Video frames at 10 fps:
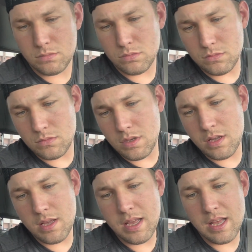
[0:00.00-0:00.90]

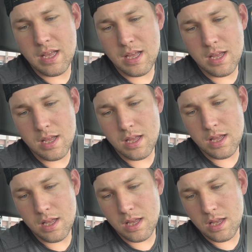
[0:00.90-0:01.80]

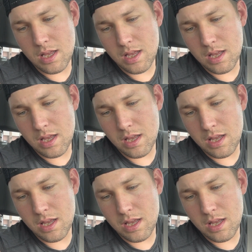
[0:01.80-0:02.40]
(silence)